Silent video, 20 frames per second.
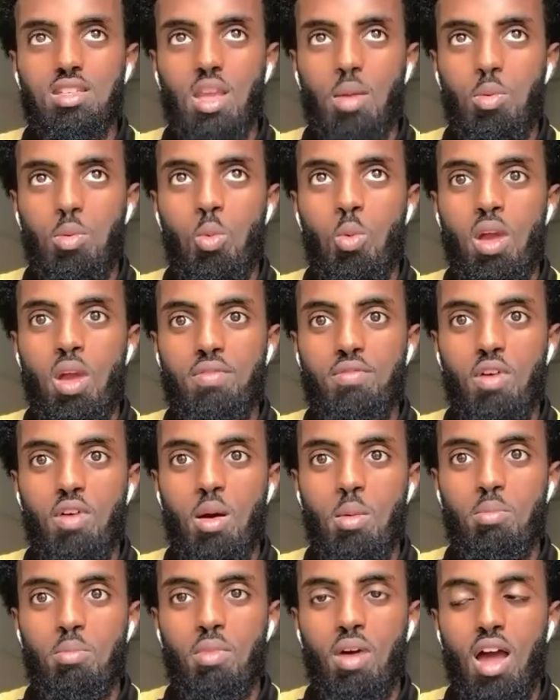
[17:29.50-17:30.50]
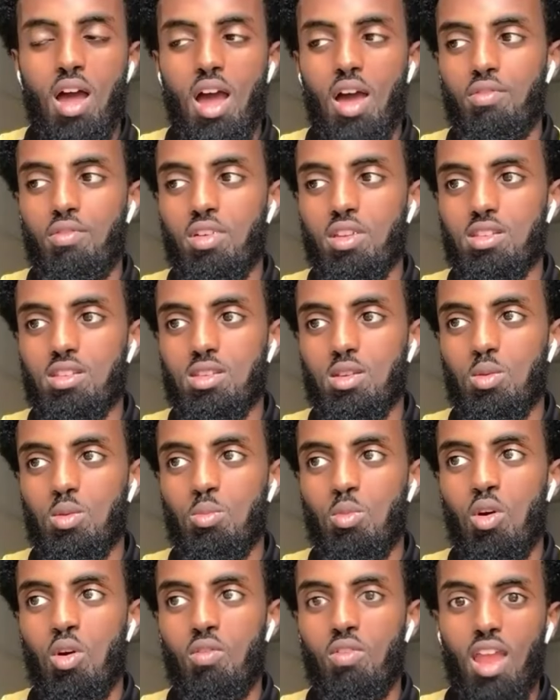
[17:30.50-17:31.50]
step away from having
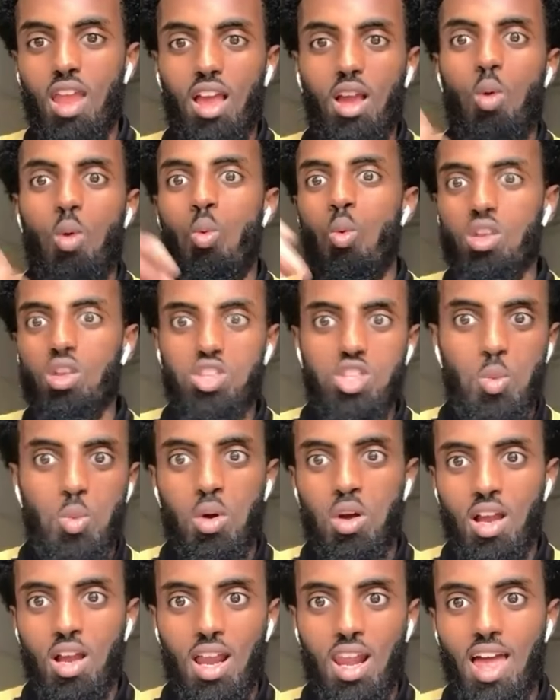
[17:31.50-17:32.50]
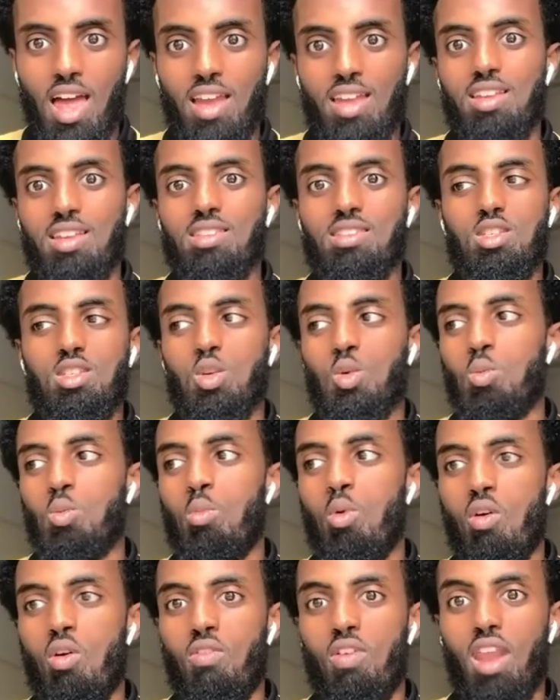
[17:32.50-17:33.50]
to more of a, like a one-to-one client to
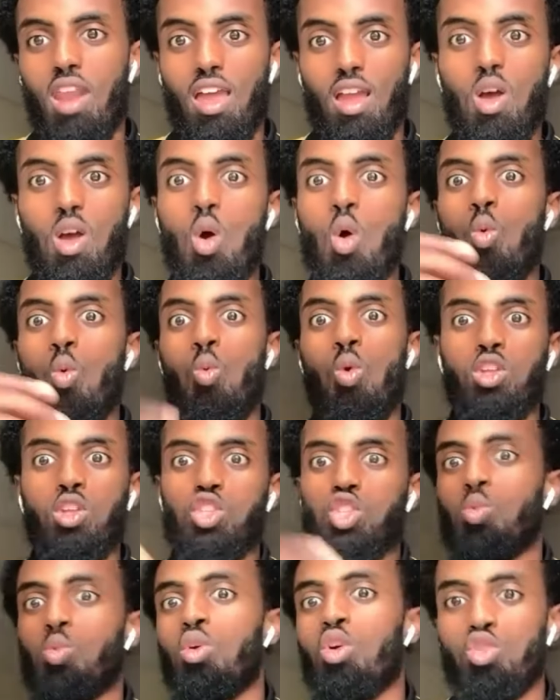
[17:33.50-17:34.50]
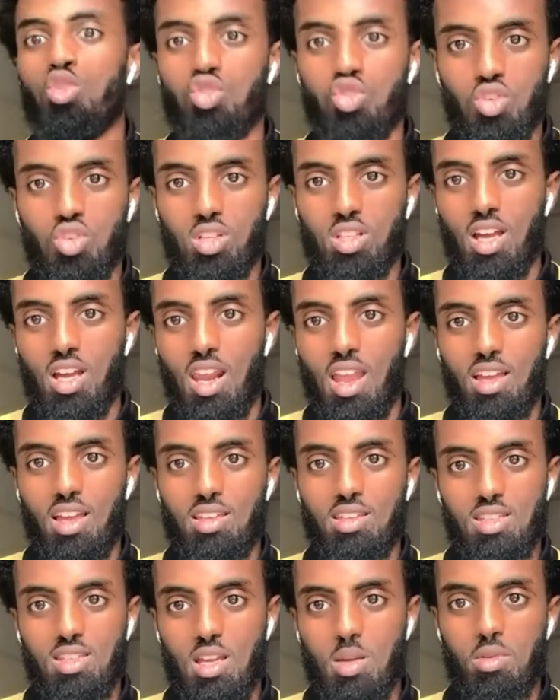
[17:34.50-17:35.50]
more of a, like 1 to 100
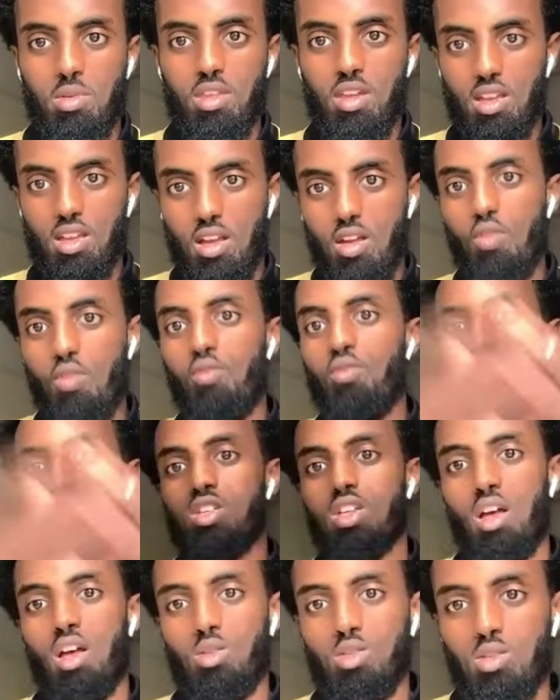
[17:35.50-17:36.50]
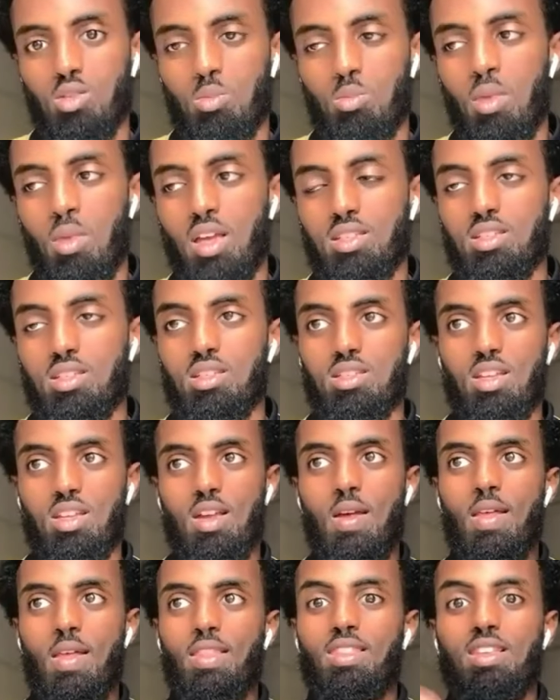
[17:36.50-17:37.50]
clients type of thing, reaching out to the masses.
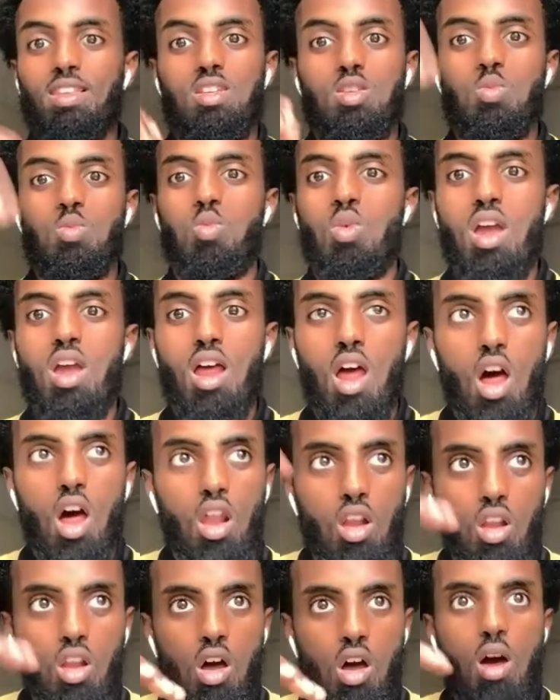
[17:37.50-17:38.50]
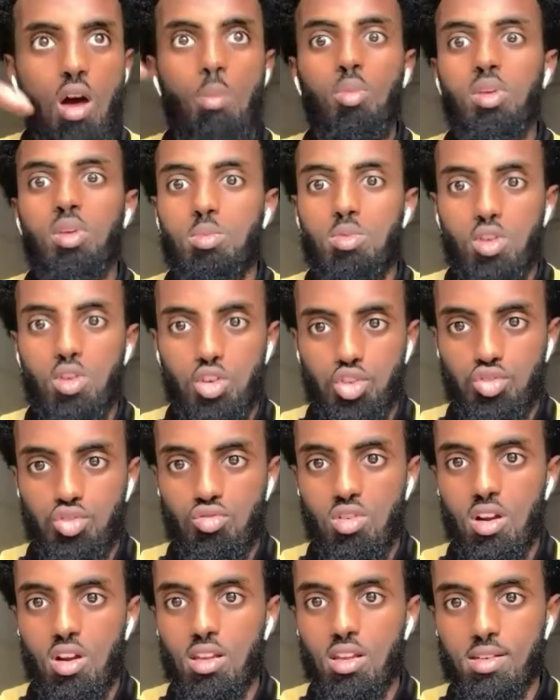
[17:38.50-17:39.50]
This is where a lot of people are
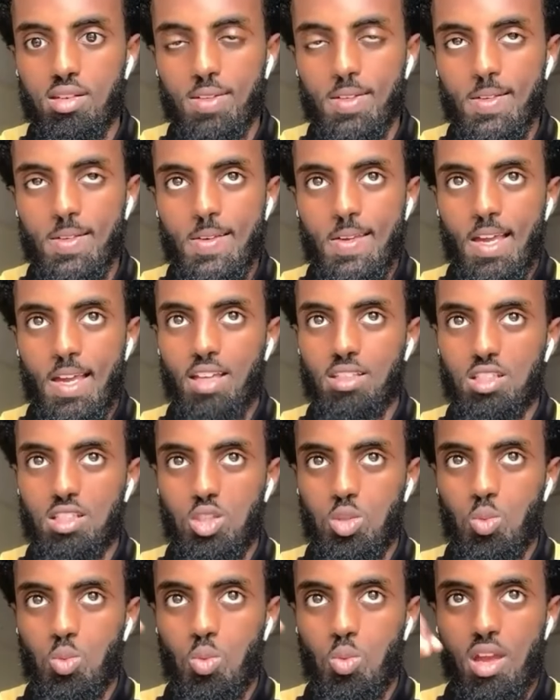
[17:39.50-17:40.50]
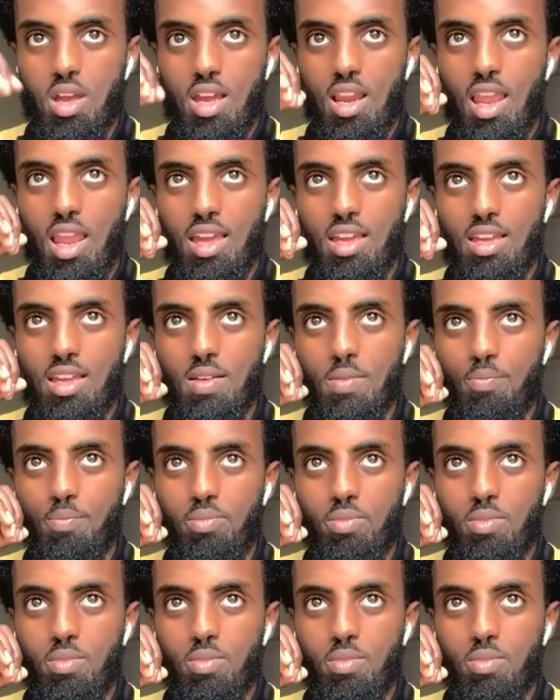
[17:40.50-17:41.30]
struggling. This is where like